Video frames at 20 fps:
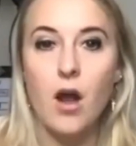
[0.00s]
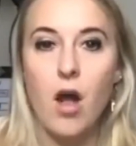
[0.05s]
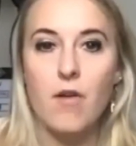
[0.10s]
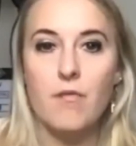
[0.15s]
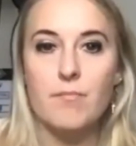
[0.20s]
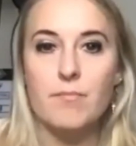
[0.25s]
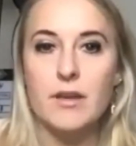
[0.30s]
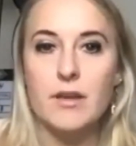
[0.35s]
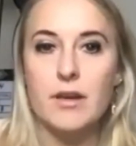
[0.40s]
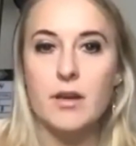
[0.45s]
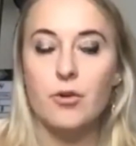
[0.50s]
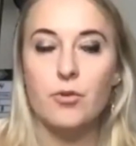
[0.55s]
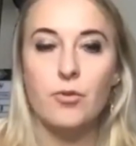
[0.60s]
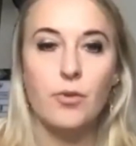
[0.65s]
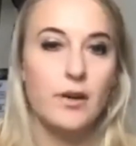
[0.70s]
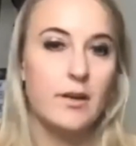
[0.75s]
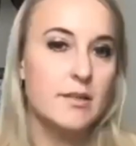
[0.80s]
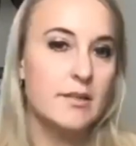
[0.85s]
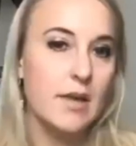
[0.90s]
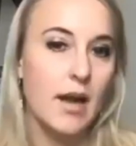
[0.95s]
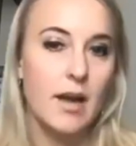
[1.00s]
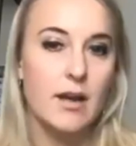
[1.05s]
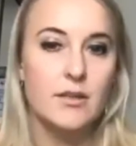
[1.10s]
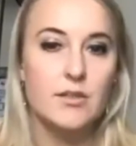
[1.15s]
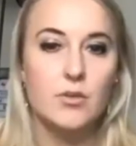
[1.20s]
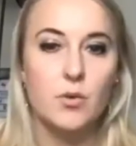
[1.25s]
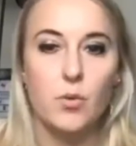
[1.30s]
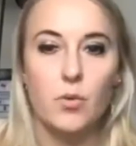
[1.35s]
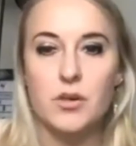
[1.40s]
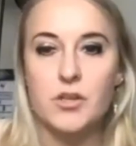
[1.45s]
of being
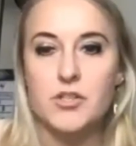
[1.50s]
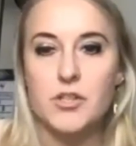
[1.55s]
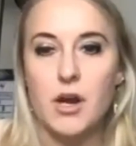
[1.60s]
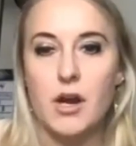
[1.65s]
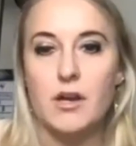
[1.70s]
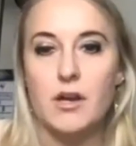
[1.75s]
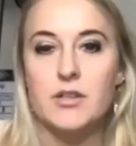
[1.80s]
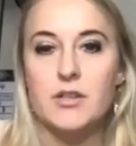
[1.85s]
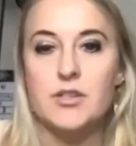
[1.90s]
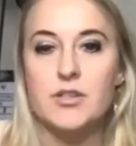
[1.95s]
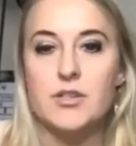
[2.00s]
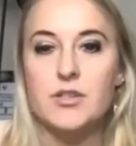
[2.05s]
criticized or judged.